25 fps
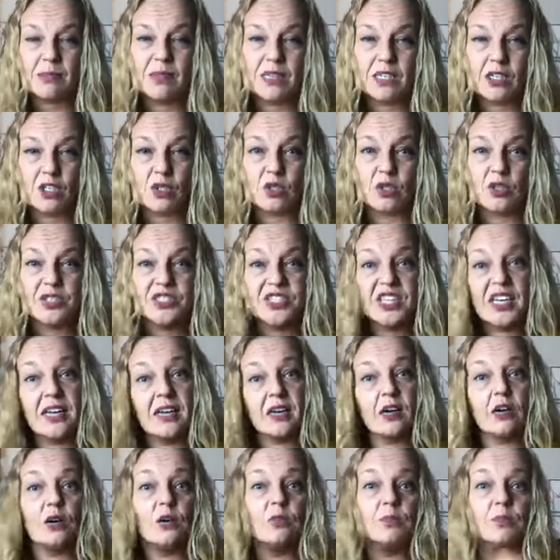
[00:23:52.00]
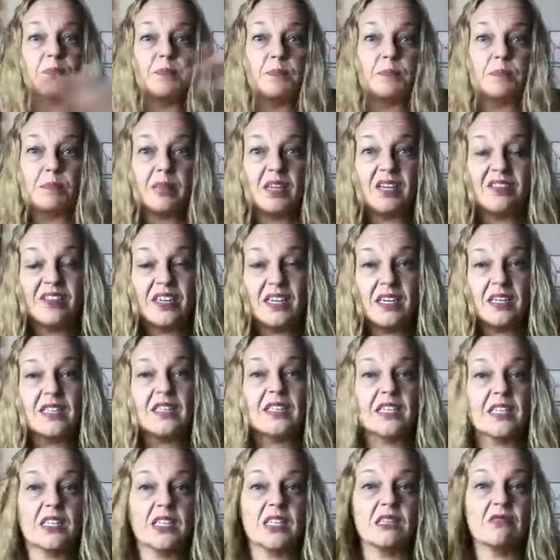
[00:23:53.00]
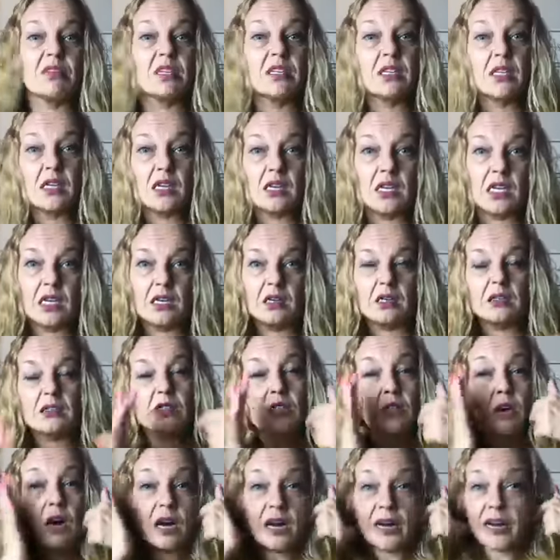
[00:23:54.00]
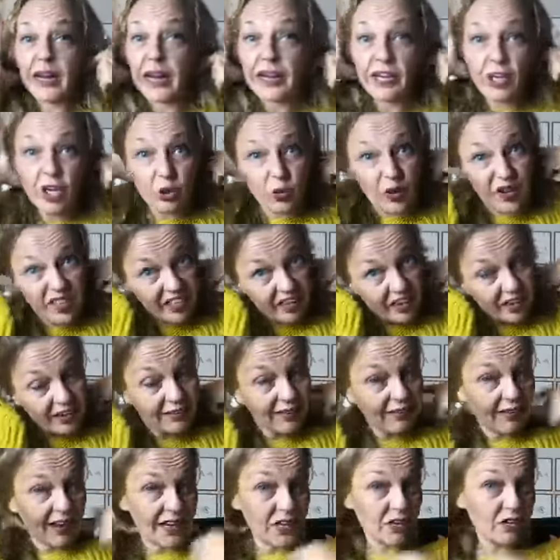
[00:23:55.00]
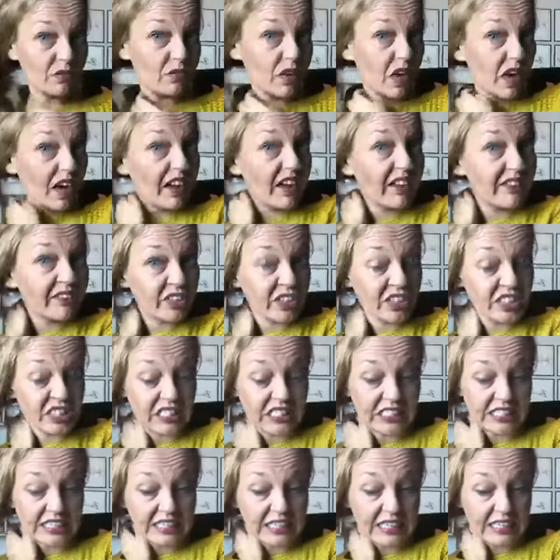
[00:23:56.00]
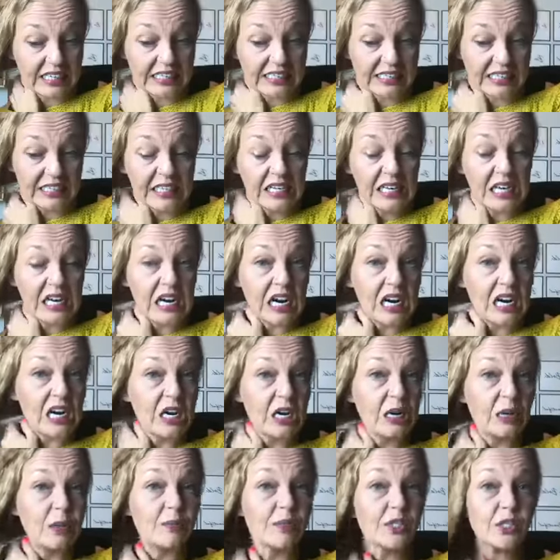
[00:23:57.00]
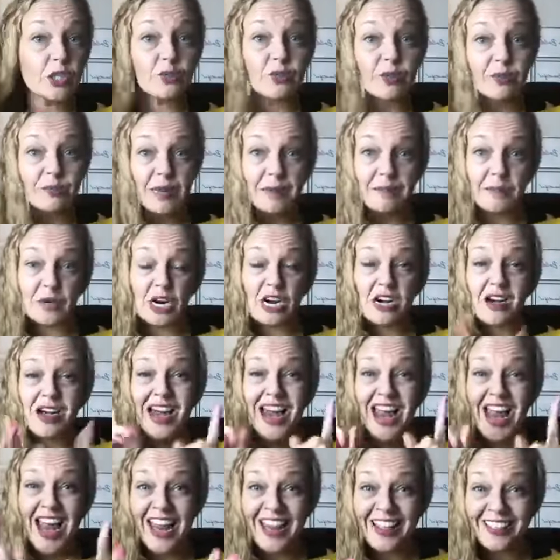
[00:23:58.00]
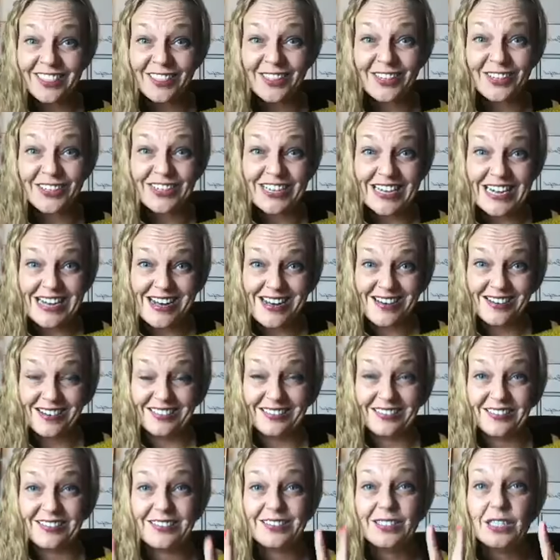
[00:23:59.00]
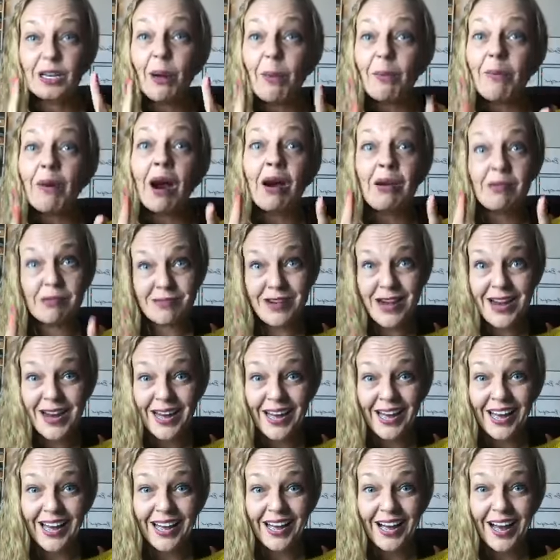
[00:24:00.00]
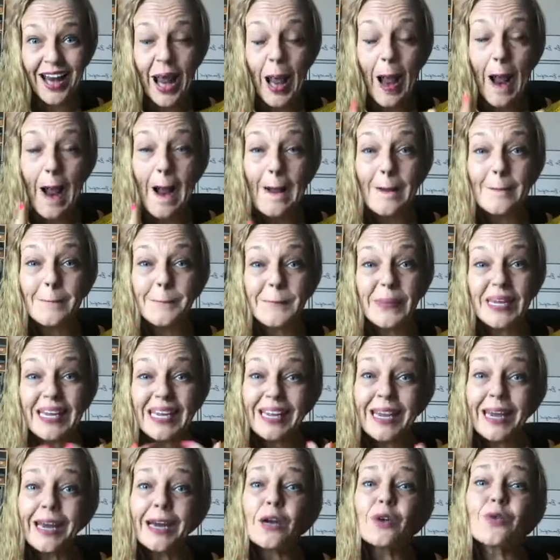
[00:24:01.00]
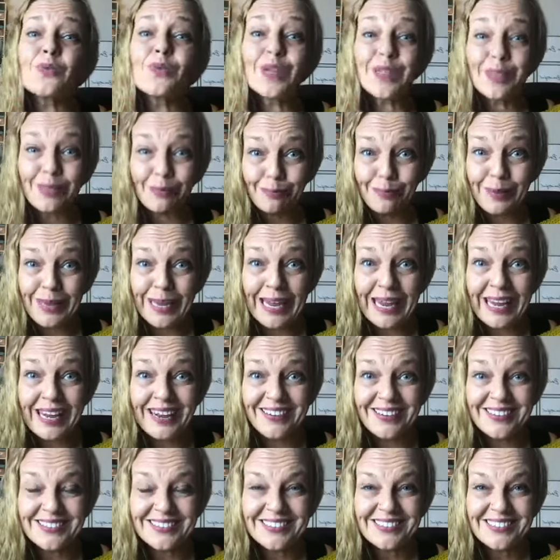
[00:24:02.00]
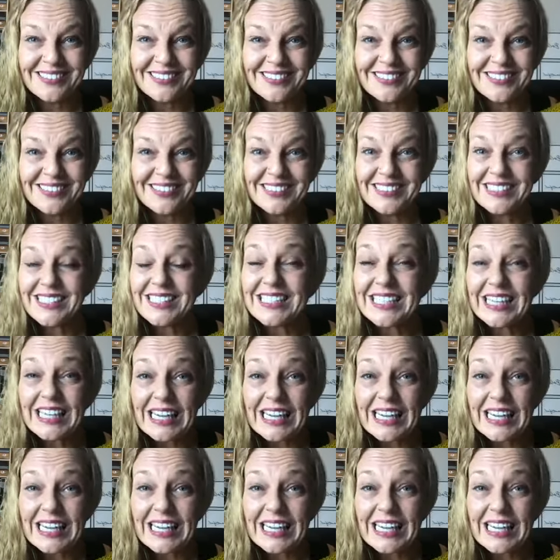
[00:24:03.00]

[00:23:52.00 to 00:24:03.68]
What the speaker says: soul saying, oh, pivot, this is what they need. So I go with it. I do not ever deny that. So remember, 8:30 tomorrow night, be here with me. Let's